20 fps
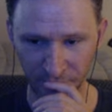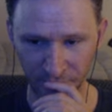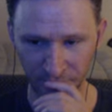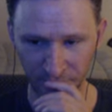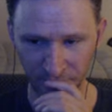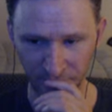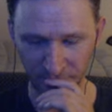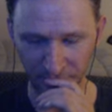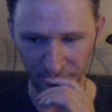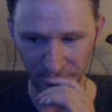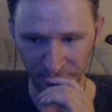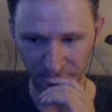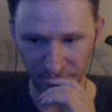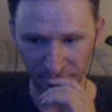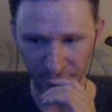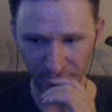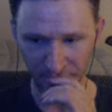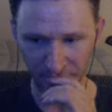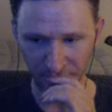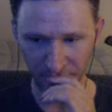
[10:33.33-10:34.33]

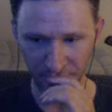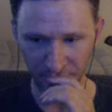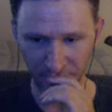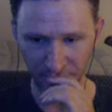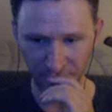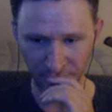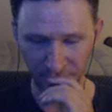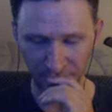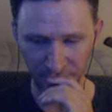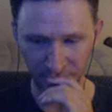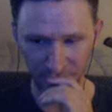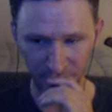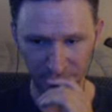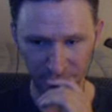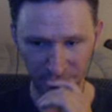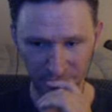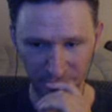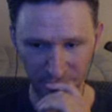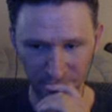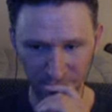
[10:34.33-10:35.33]

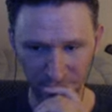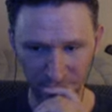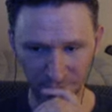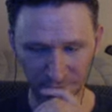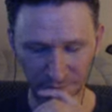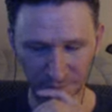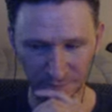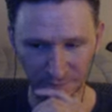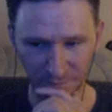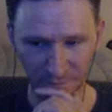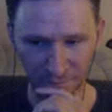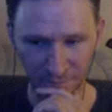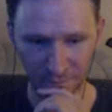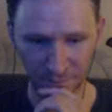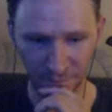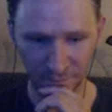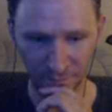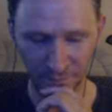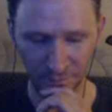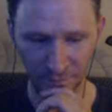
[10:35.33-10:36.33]

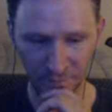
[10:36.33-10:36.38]
(no one is talking)